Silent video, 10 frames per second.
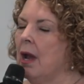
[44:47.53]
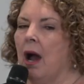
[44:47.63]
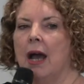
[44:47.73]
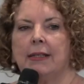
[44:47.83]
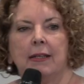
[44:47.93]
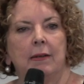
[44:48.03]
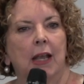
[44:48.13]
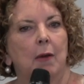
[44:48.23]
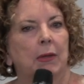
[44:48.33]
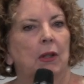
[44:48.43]
I didn't
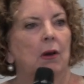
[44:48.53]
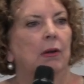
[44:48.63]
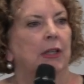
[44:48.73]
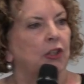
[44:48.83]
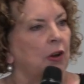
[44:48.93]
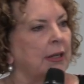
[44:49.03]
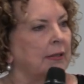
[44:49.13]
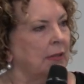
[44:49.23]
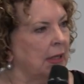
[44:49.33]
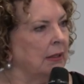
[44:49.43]
come along and try to
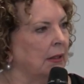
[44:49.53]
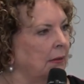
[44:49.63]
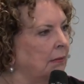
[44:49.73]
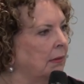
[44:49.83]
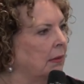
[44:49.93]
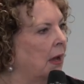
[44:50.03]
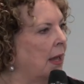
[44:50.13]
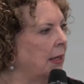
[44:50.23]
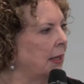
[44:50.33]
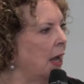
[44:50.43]
steal it. I
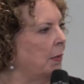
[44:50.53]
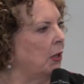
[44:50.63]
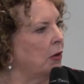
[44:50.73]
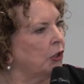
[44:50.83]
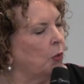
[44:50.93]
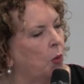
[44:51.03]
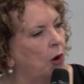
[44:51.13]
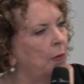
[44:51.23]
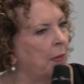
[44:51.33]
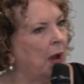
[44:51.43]
didn't come along to
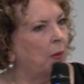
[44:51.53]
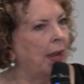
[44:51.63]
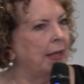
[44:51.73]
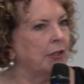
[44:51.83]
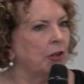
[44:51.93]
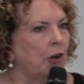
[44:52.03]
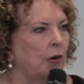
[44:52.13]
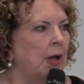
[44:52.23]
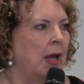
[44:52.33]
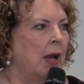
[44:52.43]
worm my way into
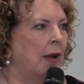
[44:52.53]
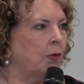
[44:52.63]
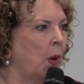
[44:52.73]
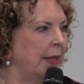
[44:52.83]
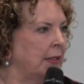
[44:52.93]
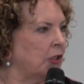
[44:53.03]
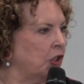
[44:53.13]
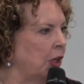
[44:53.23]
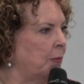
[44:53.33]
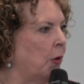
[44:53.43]
her
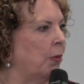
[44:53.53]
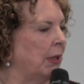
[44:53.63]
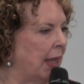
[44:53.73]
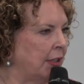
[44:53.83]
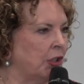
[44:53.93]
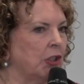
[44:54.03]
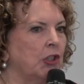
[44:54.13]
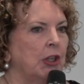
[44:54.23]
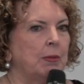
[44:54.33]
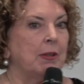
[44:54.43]
acquaintanceship or
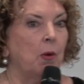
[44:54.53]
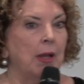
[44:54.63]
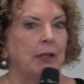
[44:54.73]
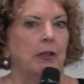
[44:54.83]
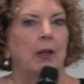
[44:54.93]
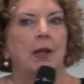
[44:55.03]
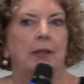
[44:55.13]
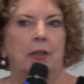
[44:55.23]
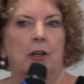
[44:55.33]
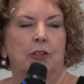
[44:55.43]
relationship so I could,
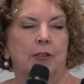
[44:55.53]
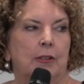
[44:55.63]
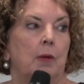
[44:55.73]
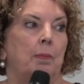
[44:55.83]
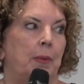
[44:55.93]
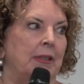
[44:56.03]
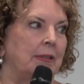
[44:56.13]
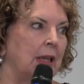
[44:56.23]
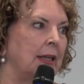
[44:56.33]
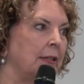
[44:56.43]
you know, just be
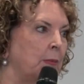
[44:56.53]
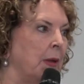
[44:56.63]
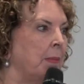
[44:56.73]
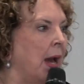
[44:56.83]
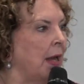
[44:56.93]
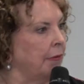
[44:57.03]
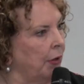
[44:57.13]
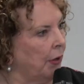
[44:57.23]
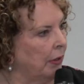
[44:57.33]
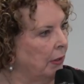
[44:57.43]
seen as being part of
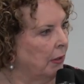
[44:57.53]
her.